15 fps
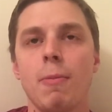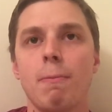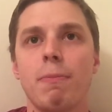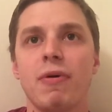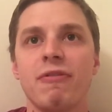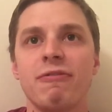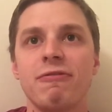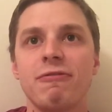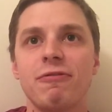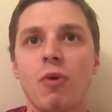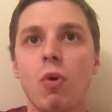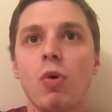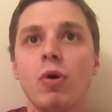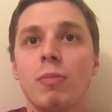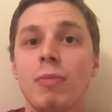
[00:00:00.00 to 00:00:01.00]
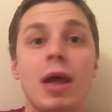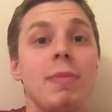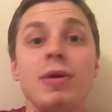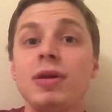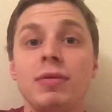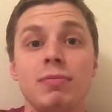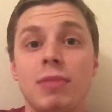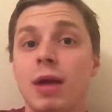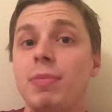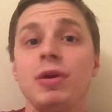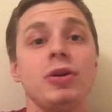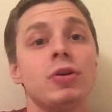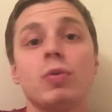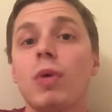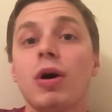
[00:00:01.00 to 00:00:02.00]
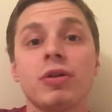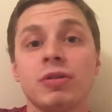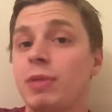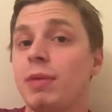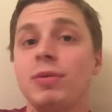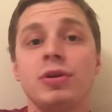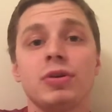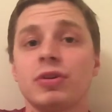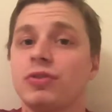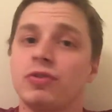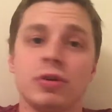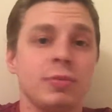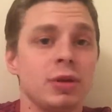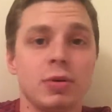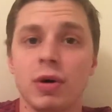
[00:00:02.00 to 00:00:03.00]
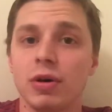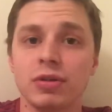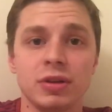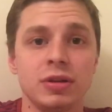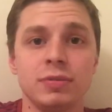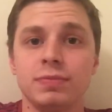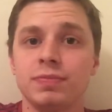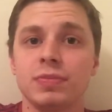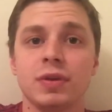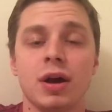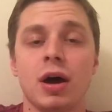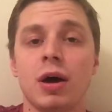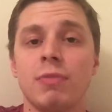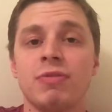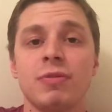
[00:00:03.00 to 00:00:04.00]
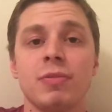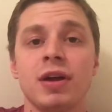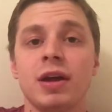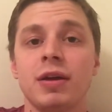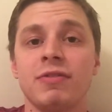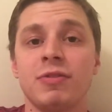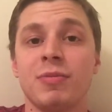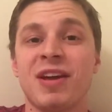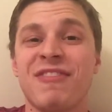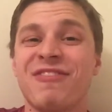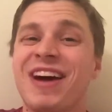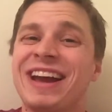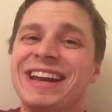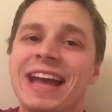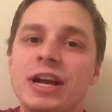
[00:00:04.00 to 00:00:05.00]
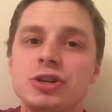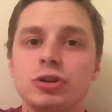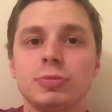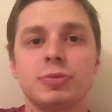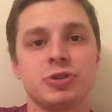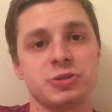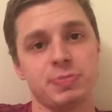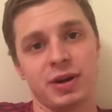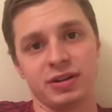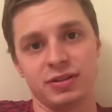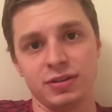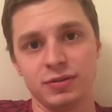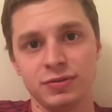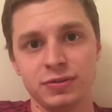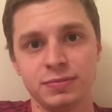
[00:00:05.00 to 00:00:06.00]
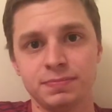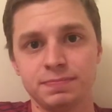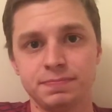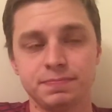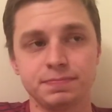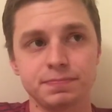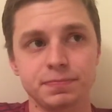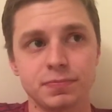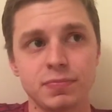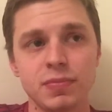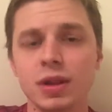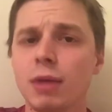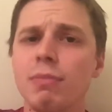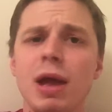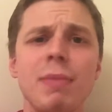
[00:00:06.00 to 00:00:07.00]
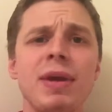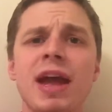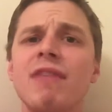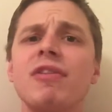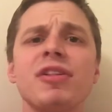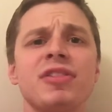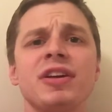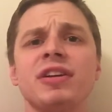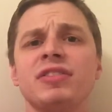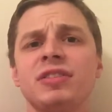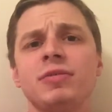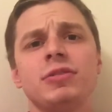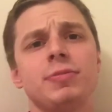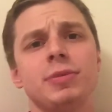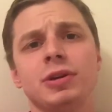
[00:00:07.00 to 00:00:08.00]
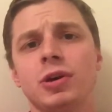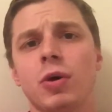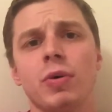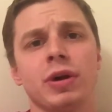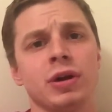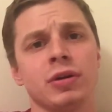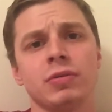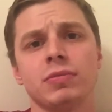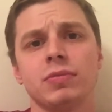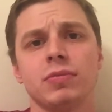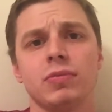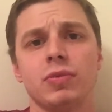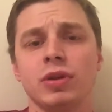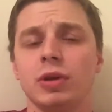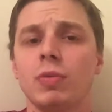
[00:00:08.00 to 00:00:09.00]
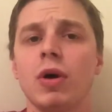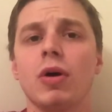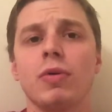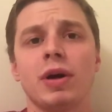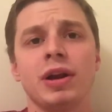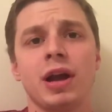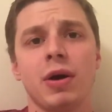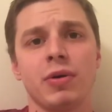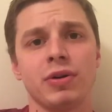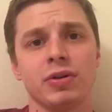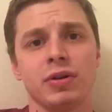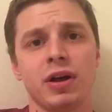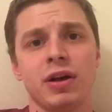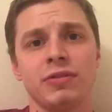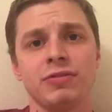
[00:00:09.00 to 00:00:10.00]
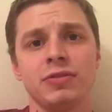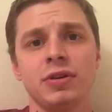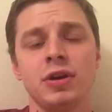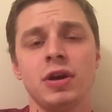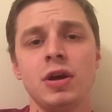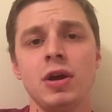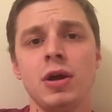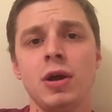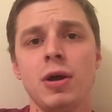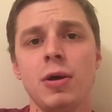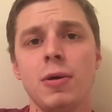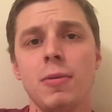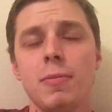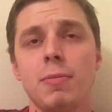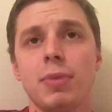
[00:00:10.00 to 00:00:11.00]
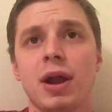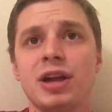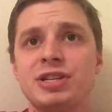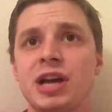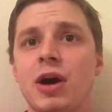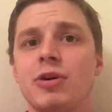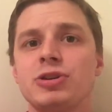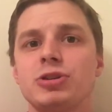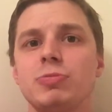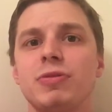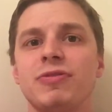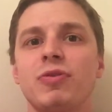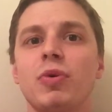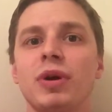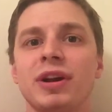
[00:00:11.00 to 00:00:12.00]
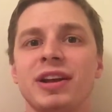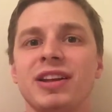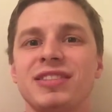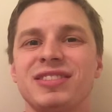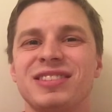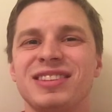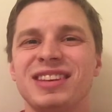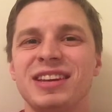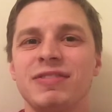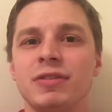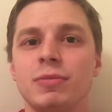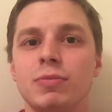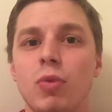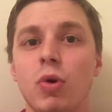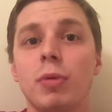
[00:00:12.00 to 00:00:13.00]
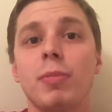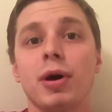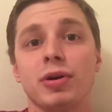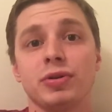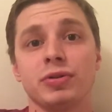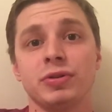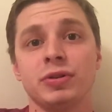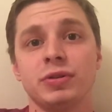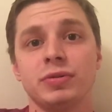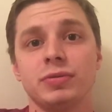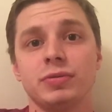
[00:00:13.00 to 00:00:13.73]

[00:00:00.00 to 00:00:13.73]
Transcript: Before, maybe you're wealthy, maybe you're extremely wealthy from a financial perspective. Maybe everything seems to be going really well right now in your life. But I challenge you, before it gets even more muddled